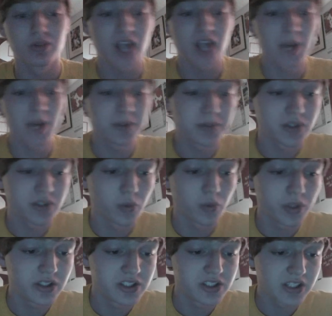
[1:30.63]
typed up a little
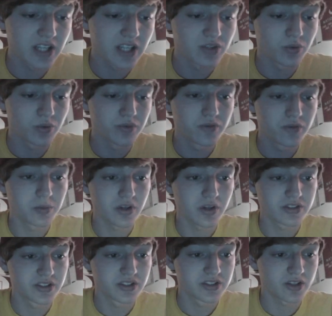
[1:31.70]
weekly schedule when football
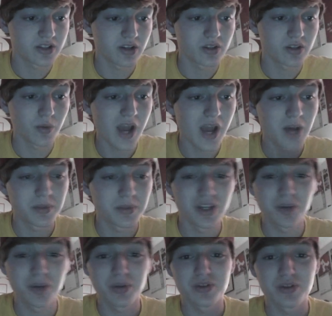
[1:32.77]
is going to start on how I'm going
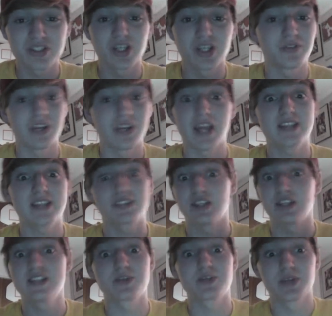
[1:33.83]
to upload stuff.
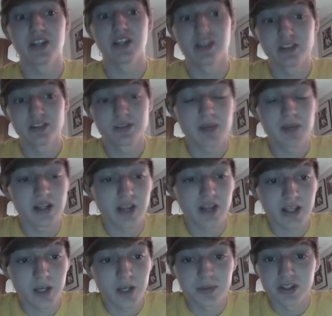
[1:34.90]
It's ridiculous, man,
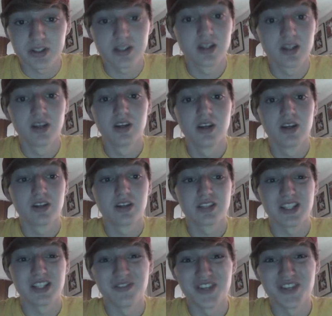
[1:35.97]
like up to
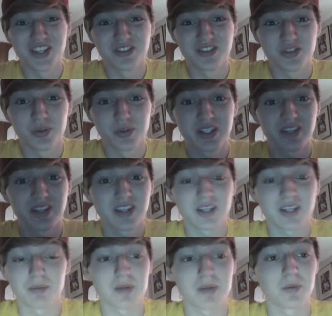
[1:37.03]
10 videos a week, I
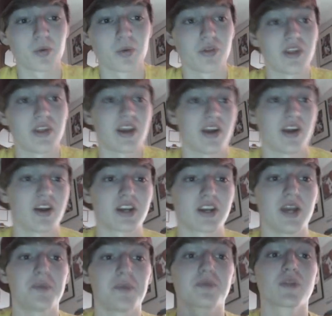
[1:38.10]
think, maybe more than that.
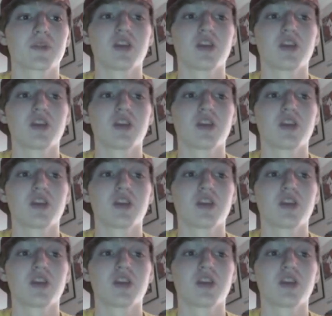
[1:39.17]
Okay,